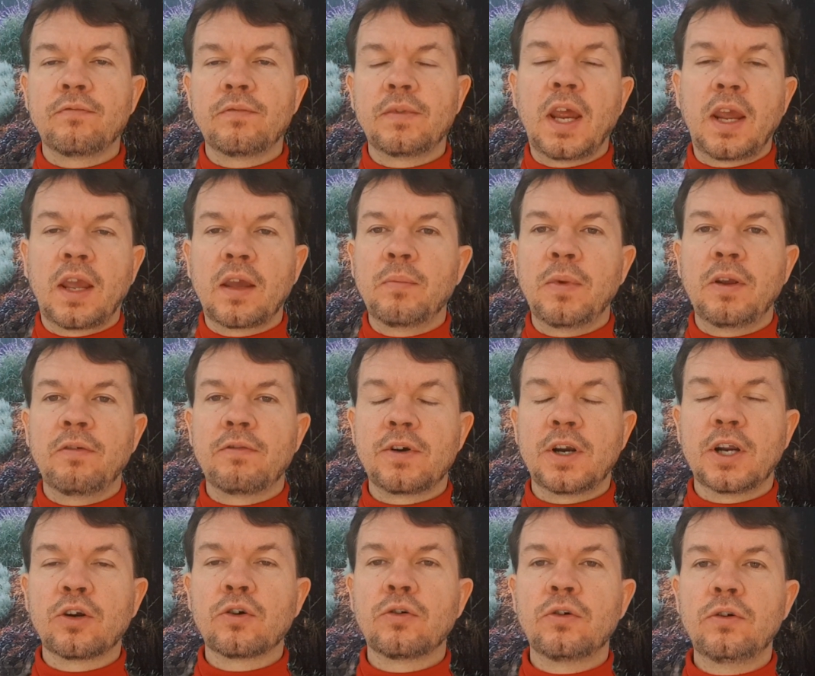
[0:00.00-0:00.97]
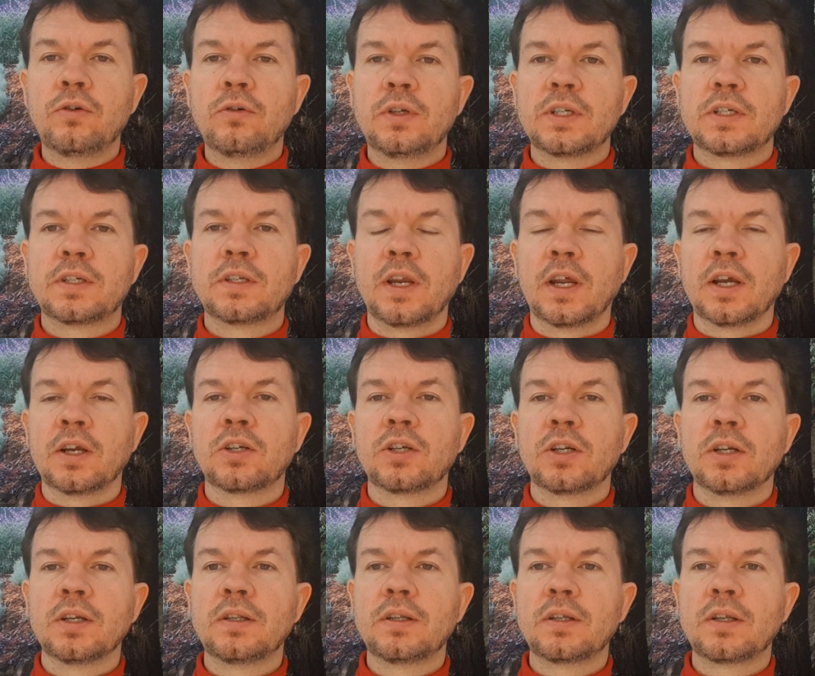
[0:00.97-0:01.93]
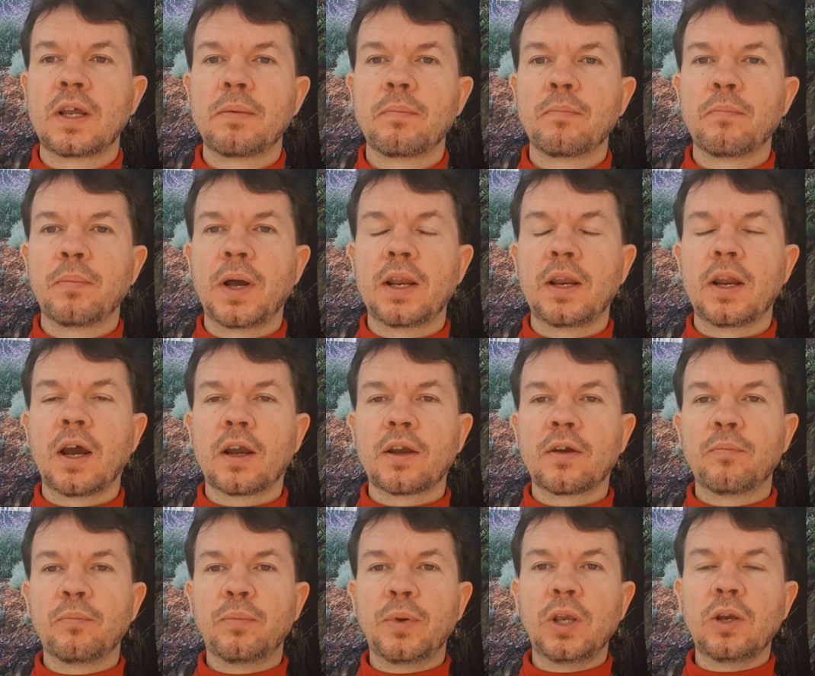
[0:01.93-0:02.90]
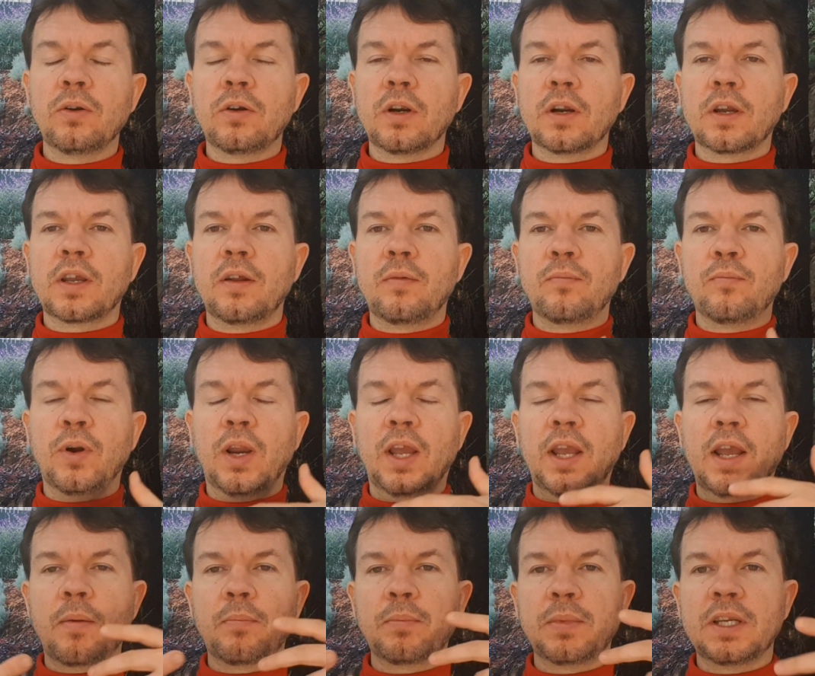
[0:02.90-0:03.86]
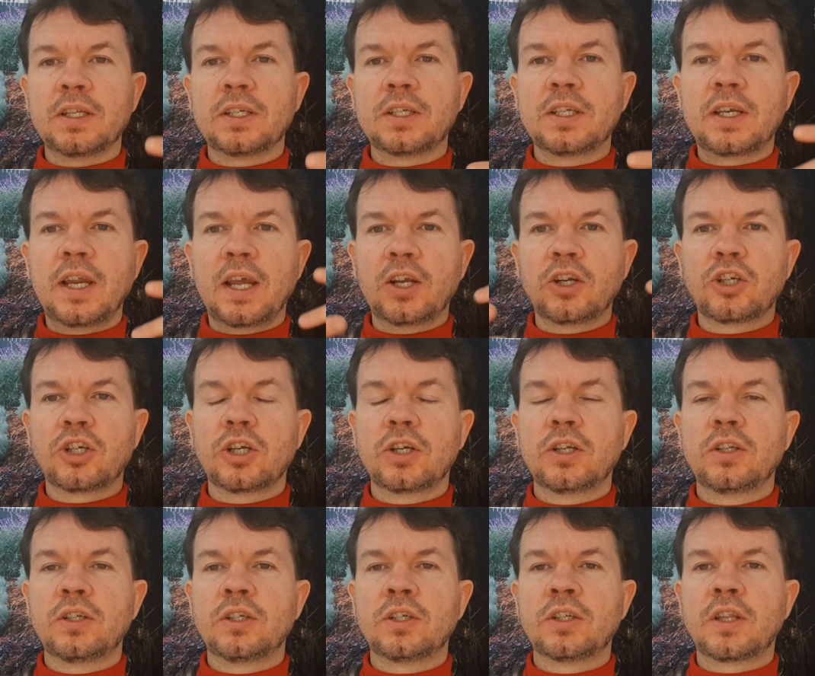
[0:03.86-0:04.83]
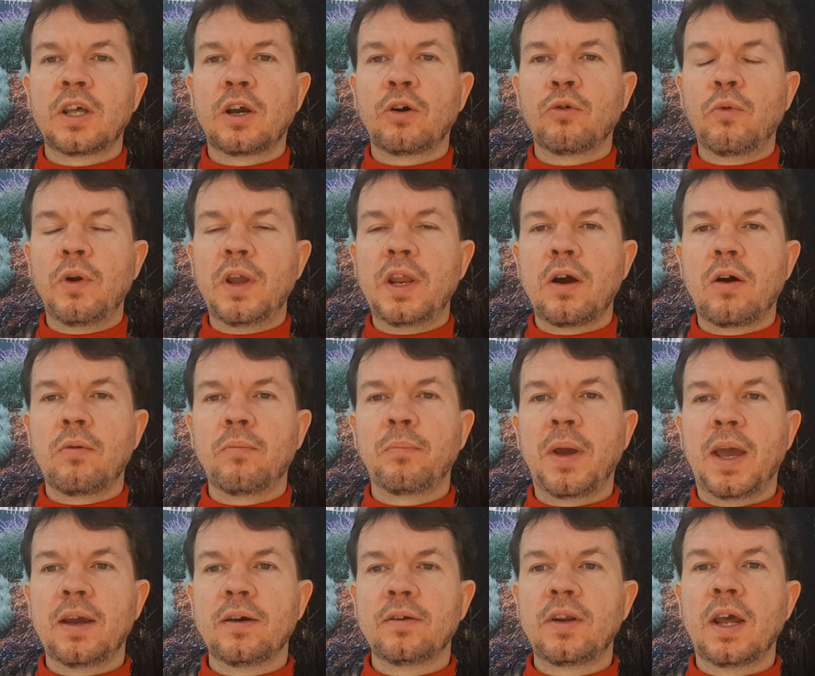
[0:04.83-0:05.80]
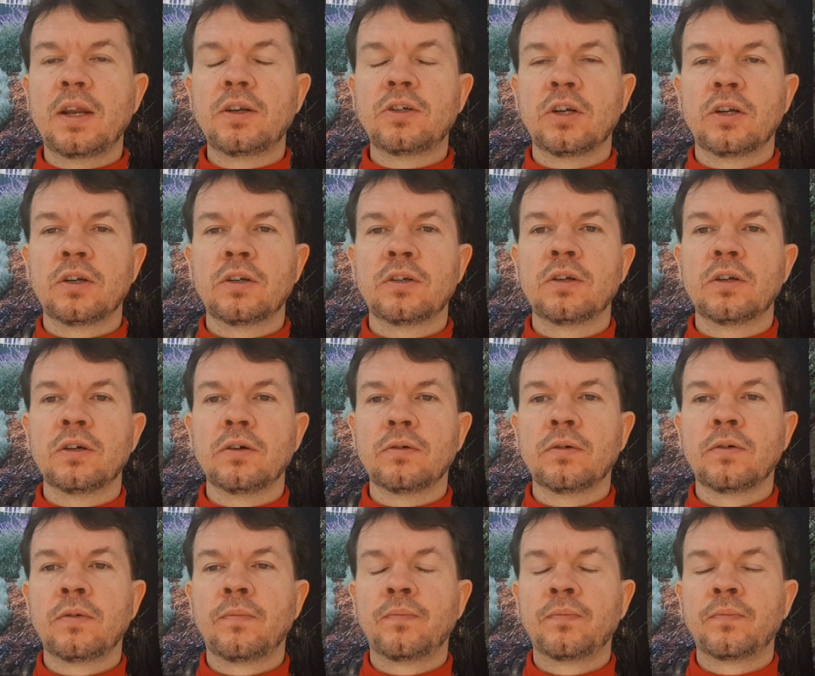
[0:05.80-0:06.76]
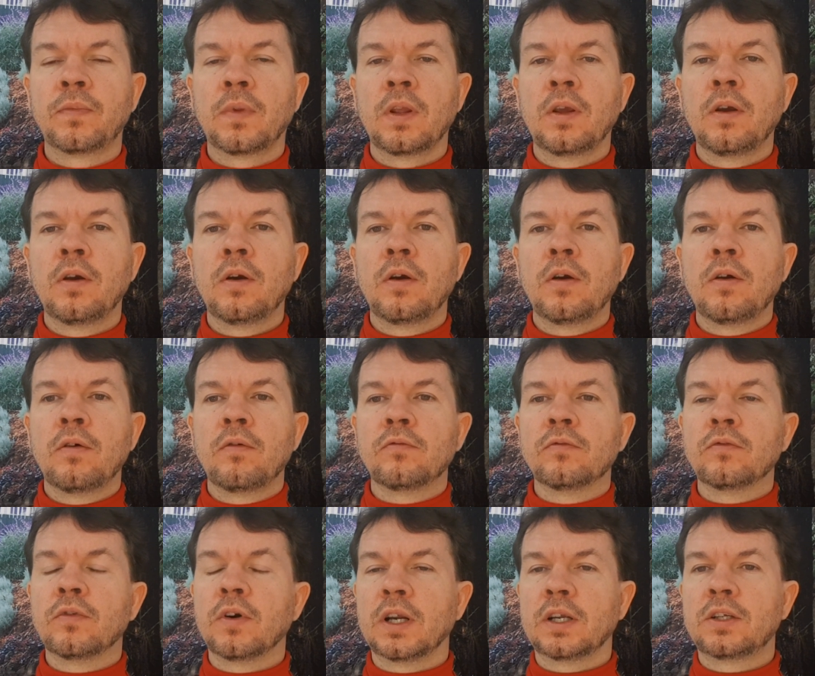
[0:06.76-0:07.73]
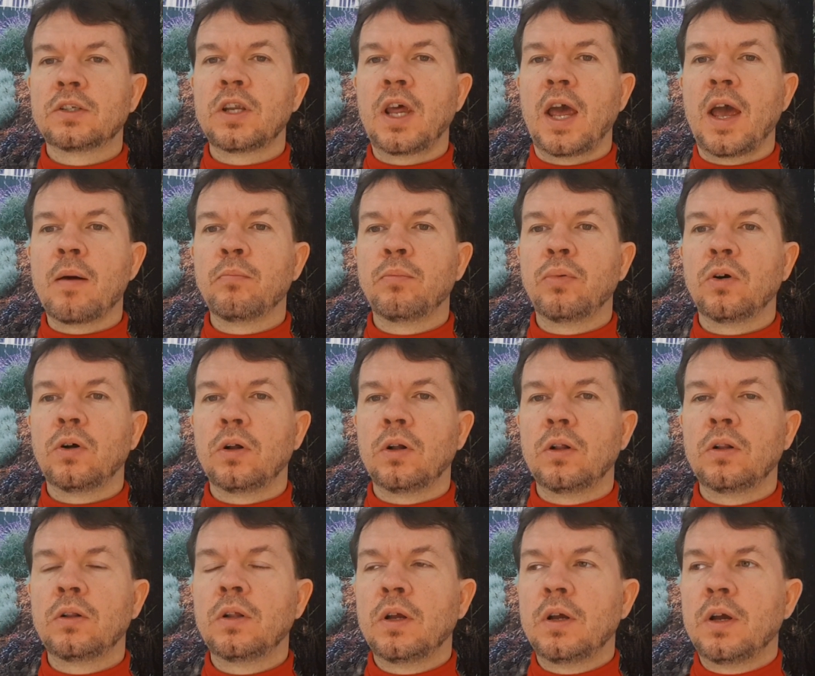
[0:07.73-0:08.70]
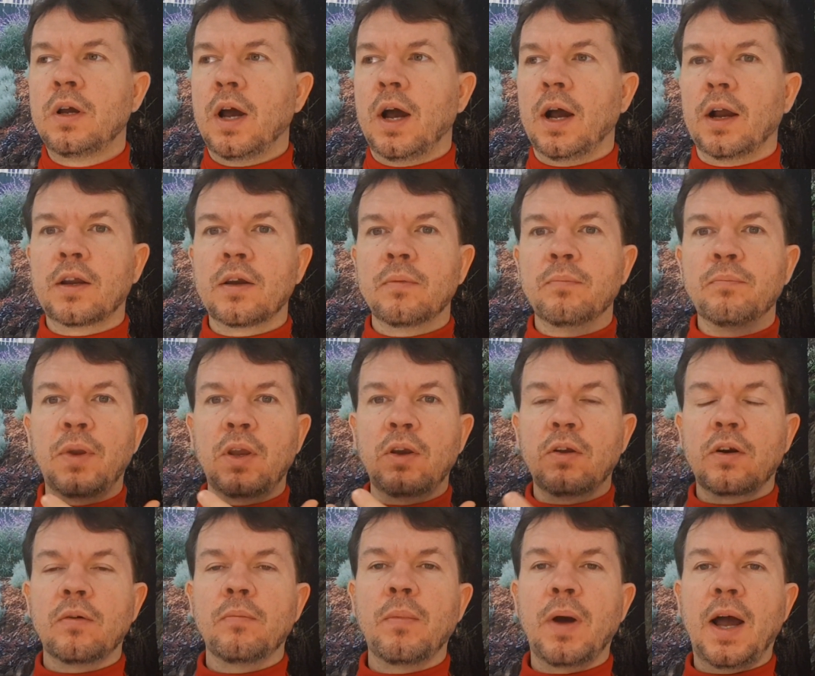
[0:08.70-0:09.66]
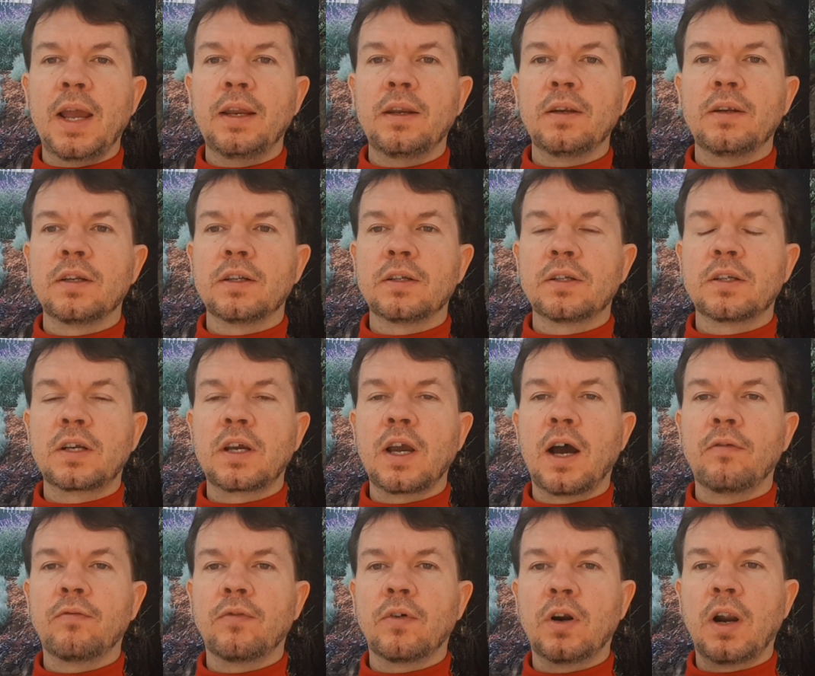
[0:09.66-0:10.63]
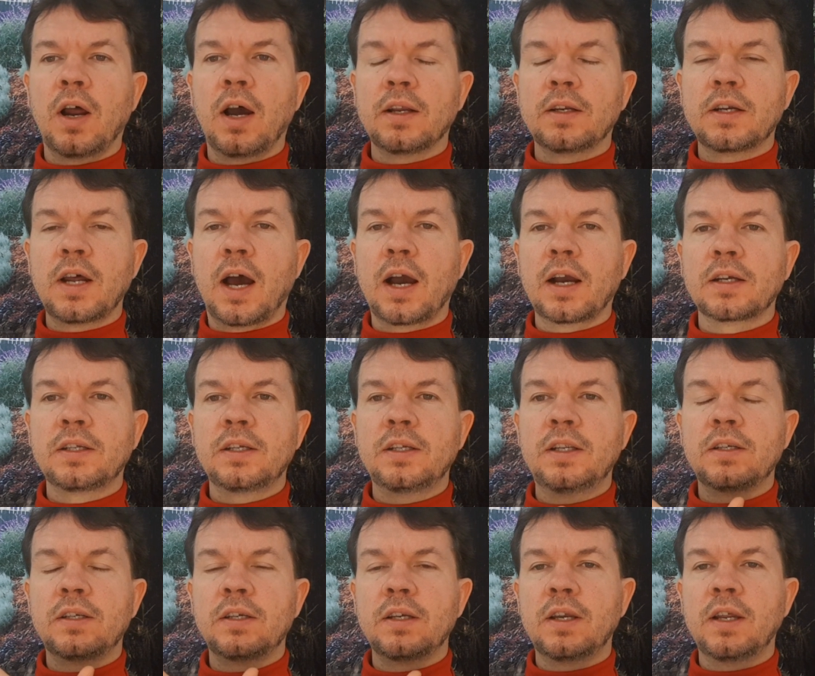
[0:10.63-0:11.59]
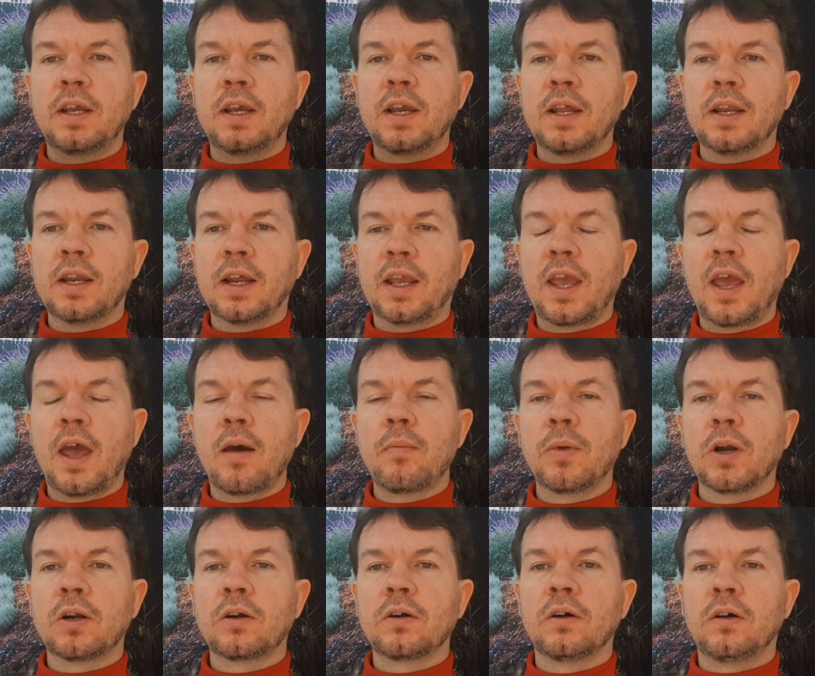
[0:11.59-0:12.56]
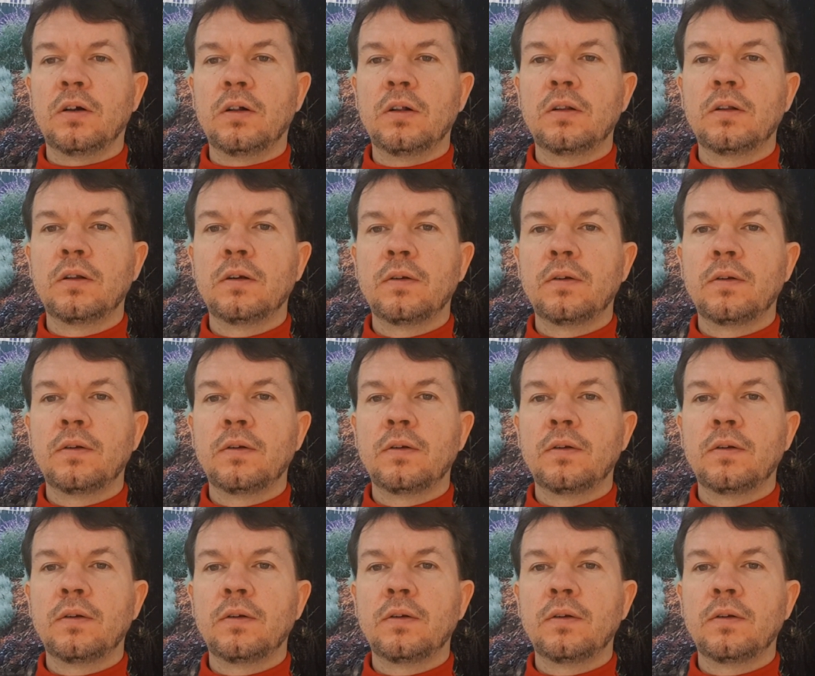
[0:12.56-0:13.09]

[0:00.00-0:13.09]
they can be very crude distinctions, but a computer can bring up distinctions that we don't pay attention to. For example, a computer might discover a toxicity in a chemical